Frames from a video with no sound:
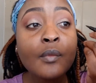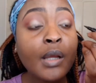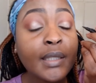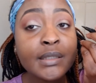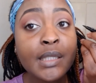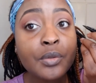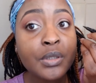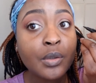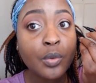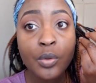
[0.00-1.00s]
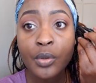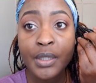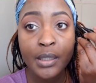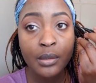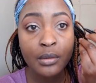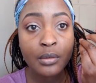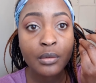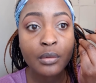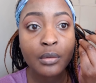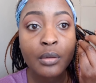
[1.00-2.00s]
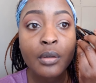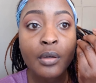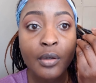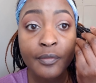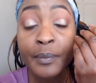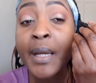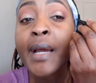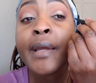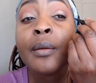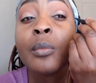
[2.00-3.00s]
I start on the corner of my eye